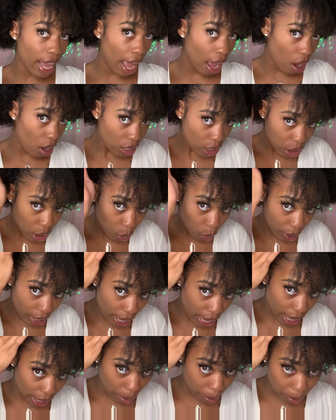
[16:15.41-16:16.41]
I also went
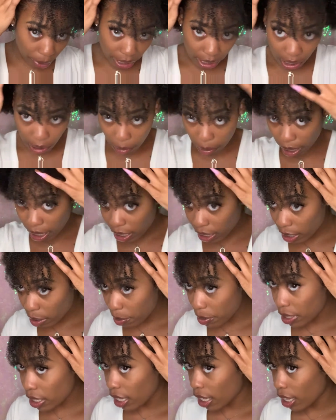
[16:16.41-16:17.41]
ahead and put some
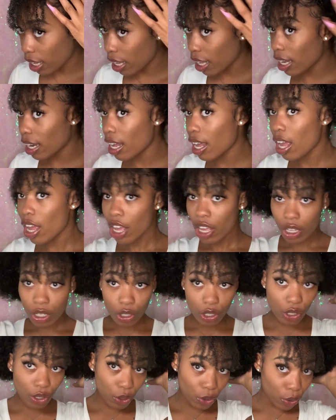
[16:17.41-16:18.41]
clips in
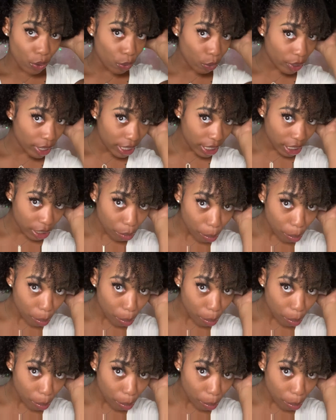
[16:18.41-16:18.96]
to really